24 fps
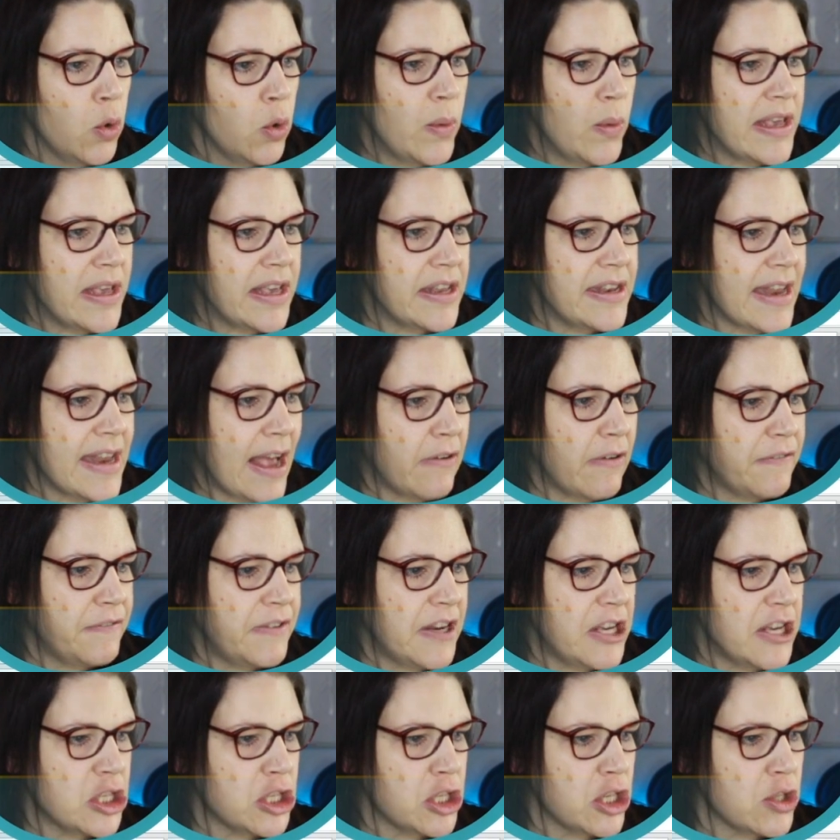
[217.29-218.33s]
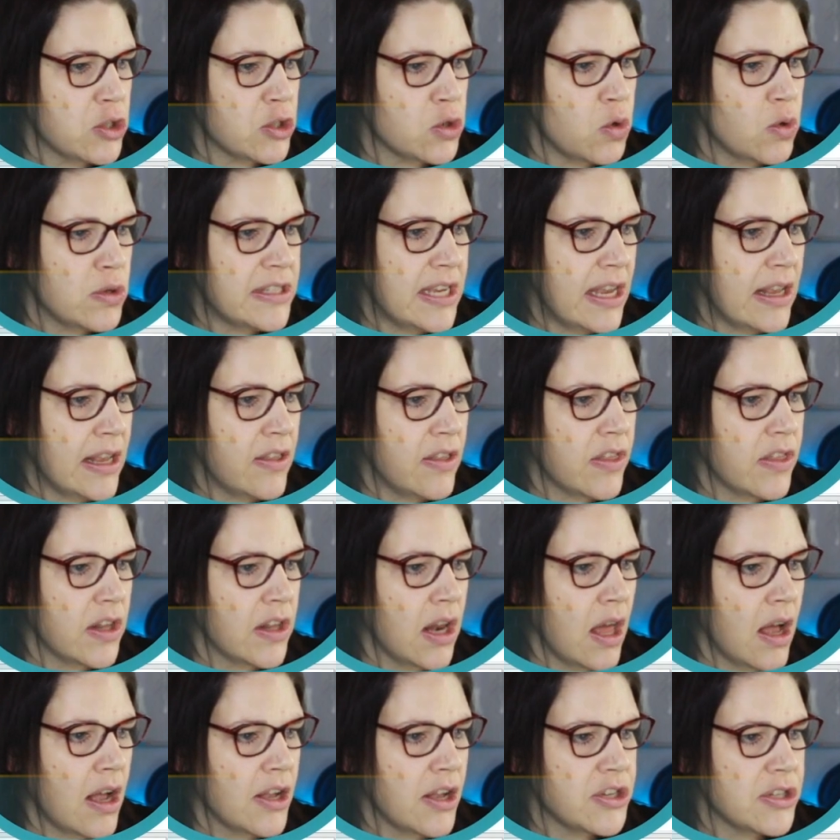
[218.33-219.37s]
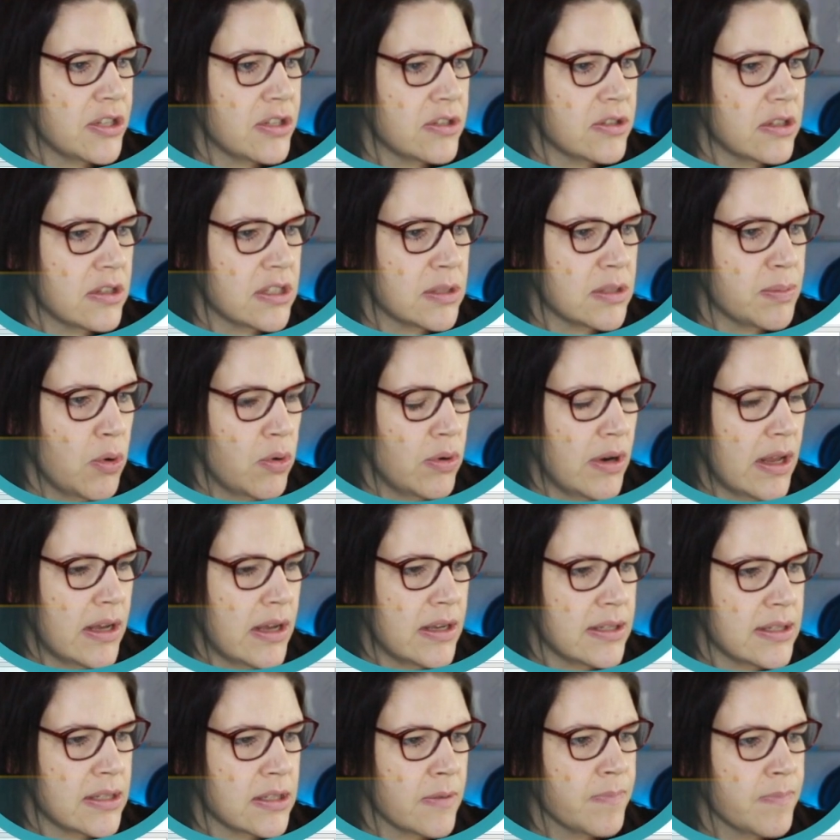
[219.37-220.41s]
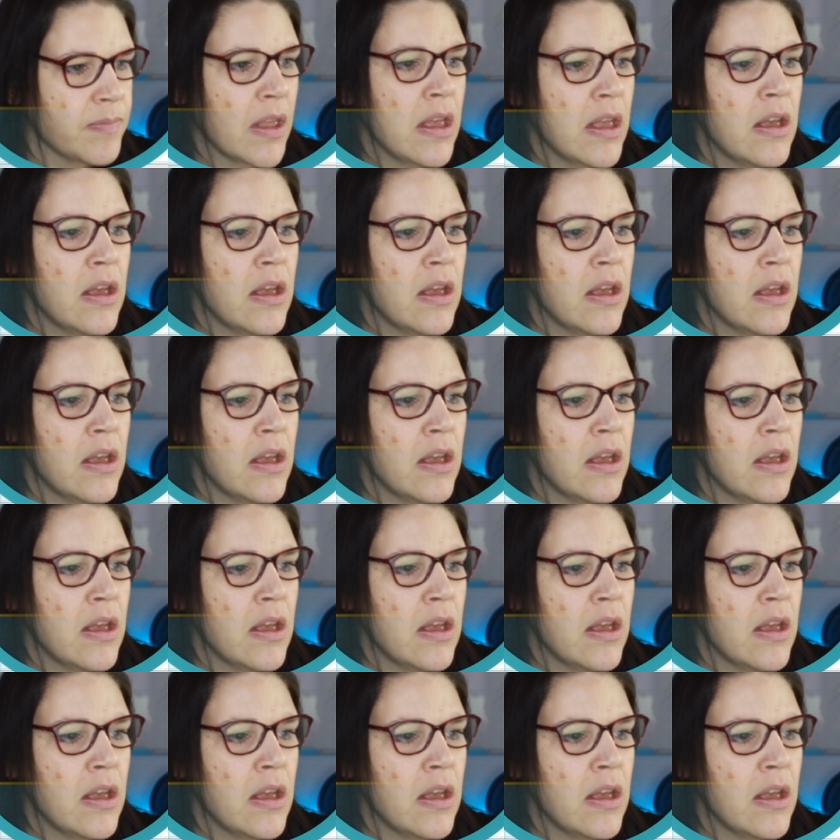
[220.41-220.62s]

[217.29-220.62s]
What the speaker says: we can now finish sorting the largest to smallest.